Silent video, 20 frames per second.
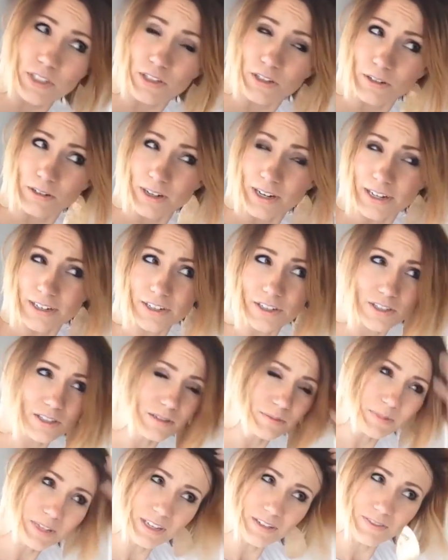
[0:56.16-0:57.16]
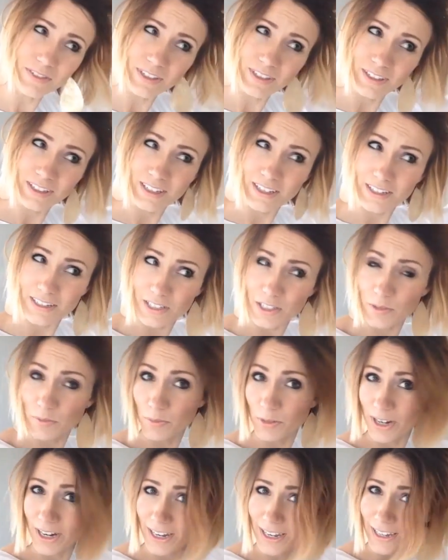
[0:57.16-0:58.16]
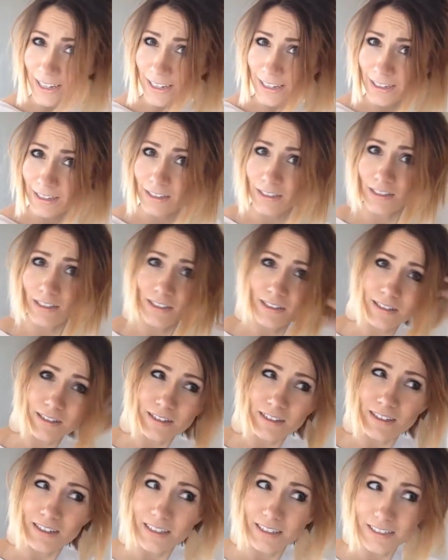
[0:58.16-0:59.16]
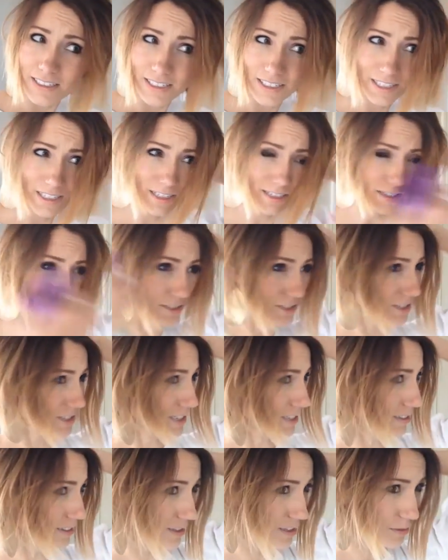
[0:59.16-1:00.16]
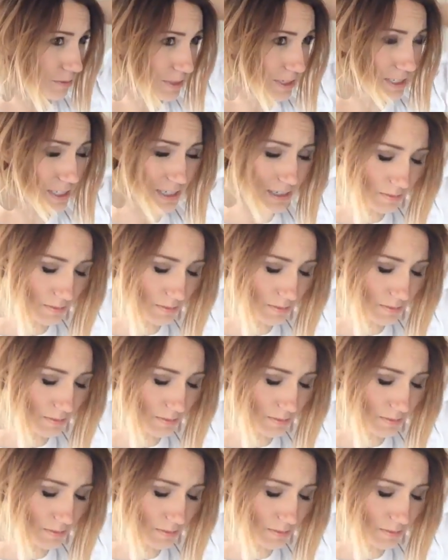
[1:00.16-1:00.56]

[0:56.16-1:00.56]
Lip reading: So I just am evenly spraying it to get it just a little bit